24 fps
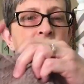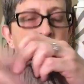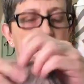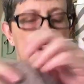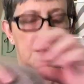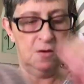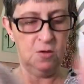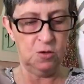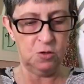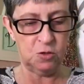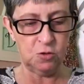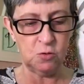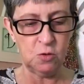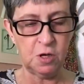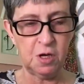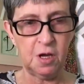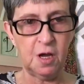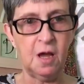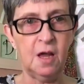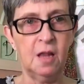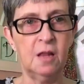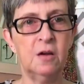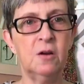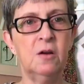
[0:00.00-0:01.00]
neutral
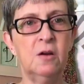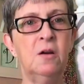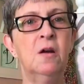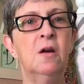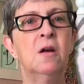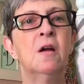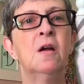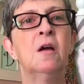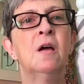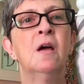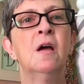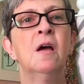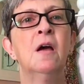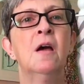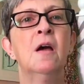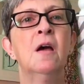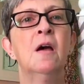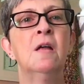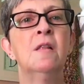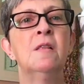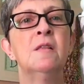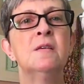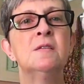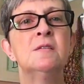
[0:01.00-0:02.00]
color.
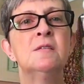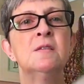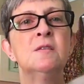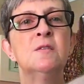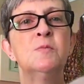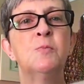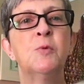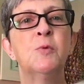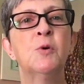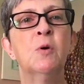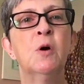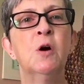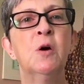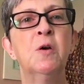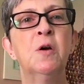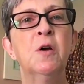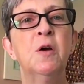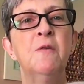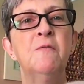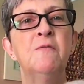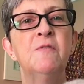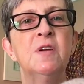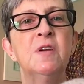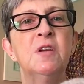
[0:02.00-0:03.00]
This is
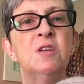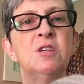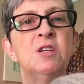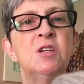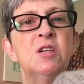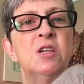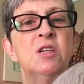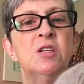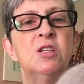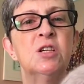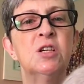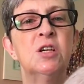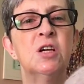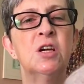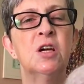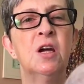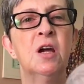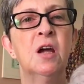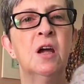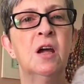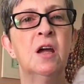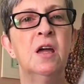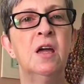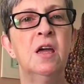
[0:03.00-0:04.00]
Barocco Vintage
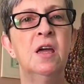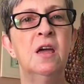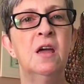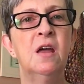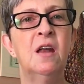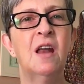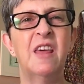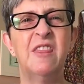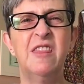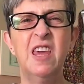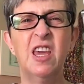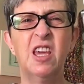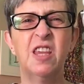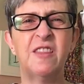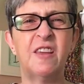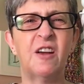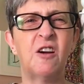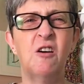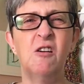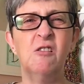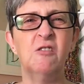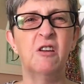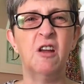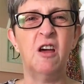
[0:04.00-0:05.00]
in, I think they
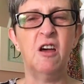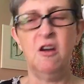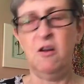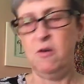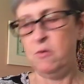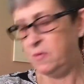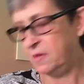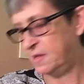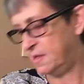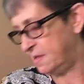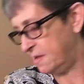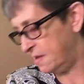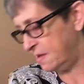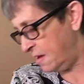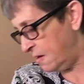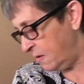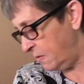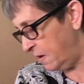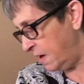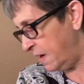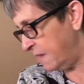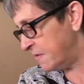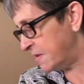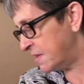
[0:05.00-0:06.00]
call it Oats. I
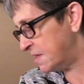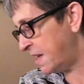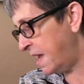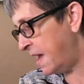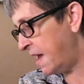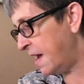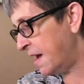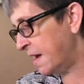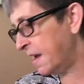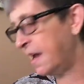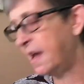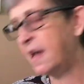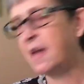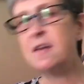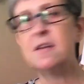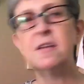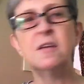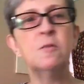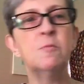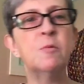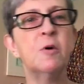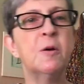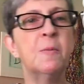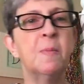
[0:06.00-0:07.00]
don't have the tag
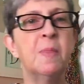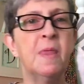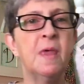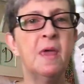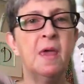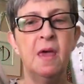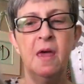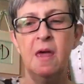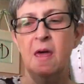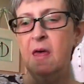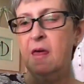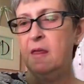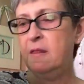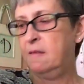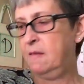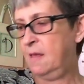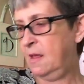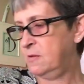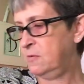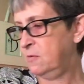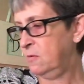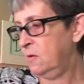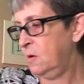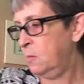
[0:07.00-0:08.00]
handy, but
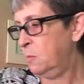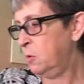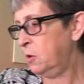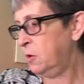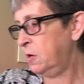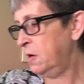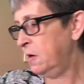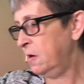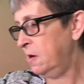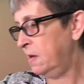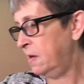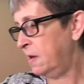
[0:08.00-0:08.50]
that's what I'm working on